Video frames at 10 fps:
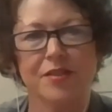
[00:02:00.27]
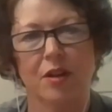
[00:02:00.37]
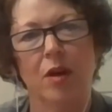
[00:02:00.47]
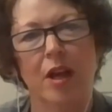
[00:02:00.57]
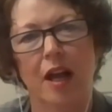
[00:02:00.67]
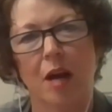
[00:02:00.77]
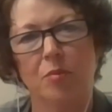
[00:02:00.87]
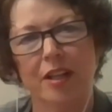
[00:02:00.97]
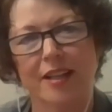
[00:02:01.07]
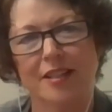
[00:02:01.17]
So I'm
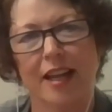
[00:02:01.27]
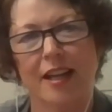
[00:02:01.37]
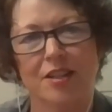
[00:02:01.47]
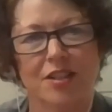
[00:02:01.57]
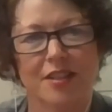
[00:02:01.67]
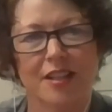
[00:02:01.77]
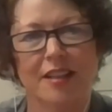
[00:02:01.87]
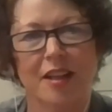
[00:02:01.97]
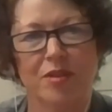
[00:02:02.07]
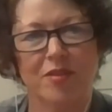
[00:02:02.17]
really excited to see
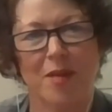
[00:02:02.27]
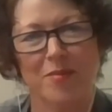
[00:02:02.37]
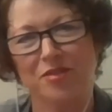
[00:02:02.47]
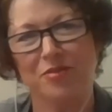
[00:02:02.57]
that we've come this